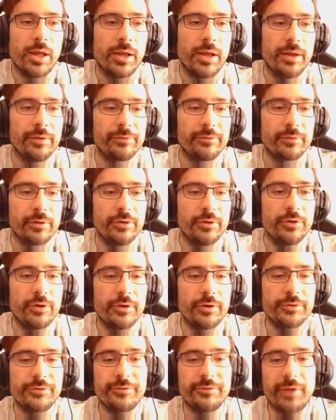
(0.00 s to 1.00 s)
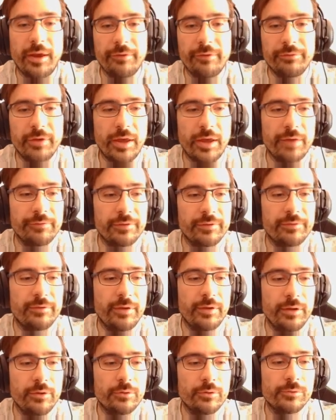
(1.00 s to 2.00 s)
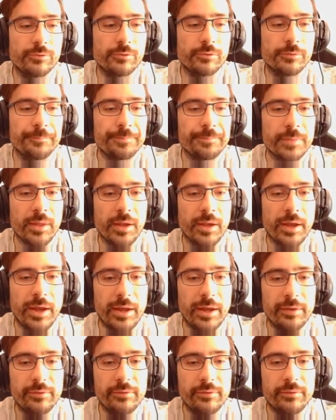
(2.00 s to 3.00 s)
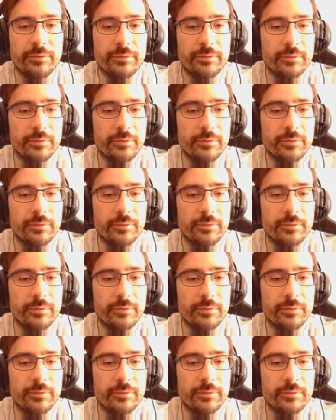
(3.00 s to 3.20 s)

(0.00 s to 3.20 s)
is you don't just have to have a single end,